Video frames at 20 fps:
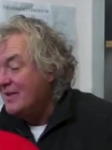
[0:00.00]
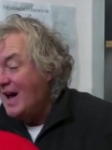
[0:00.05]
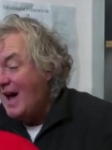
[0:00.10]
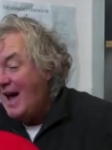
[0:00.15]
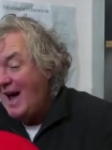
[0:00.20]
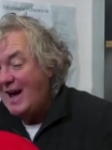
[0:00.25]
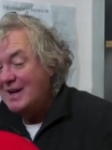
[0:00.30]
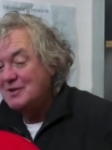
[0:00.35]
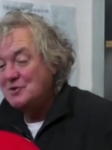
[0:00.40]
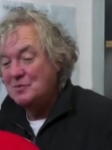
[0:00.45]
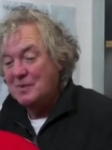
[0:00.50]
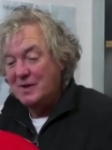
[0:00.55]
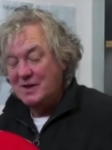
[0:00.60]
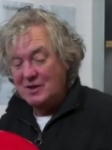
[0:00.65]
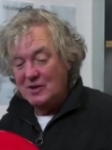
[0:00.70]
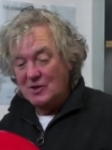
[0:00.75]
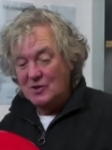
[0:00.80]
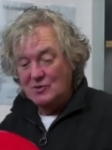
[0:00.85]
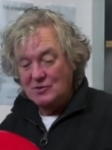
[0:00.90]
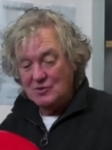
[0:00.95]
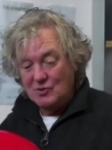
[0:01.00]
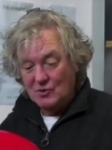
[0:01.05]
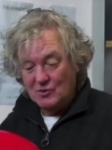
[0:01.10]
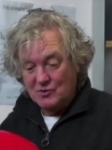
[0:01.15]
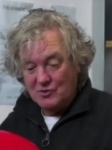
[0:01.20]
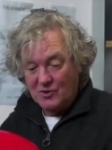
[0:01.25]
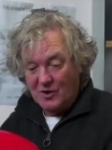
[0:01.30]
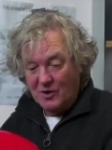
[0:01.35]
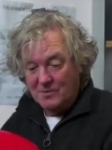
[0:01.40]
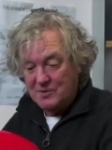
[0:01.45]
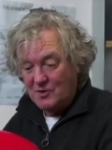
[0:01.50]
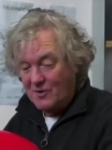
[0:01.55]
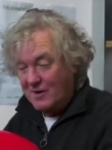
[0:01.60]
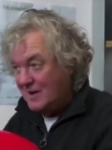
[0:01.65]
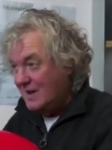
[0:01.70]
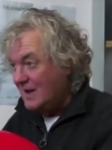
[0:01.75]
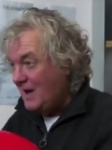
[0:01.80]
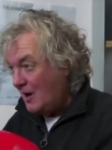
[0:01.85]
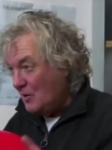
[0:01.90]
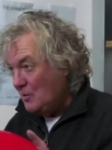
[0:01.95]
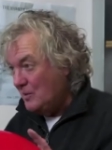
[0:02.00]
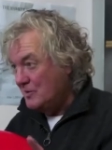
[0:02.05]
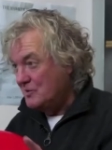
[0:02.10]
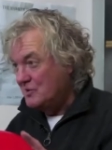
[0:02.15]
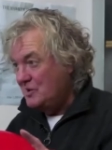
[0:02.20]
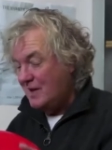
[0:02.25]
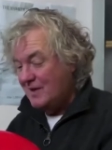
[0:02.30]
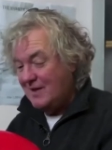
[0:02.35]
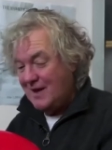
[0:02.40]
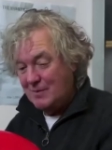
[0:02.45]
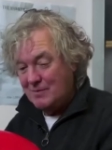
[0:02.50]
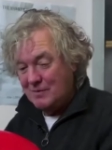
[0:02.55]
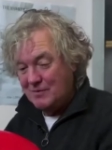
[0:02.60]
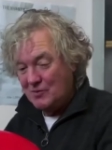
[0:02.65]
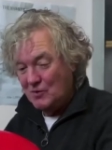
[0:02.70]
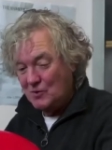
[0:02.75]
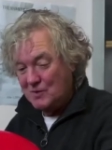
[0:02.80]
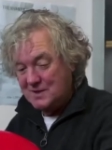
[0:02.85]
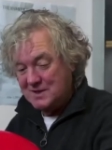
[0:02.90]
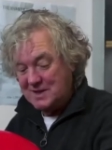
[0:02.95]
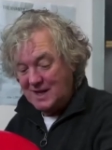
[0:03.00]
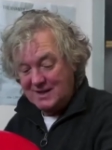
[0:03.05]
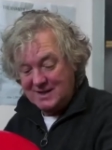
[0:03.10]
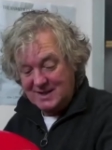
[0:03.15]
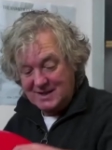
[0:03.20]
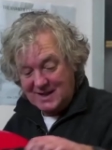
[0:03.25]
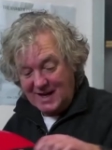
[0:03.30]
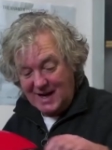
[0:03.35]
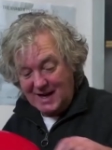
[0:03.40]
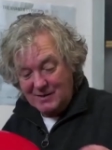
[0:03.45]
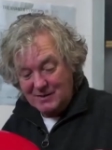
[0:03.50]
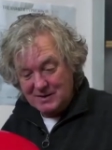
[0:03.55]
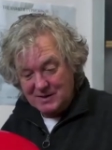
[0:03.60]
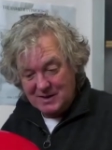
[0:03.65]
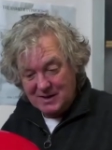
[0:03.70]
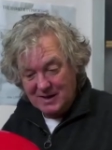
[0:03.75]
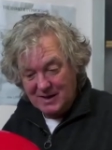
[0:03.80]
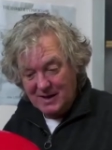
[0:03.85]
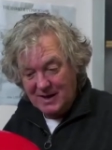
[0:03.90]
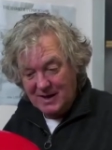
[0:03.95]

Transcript: that has been used or dropped or anything. I will check that before we send it out.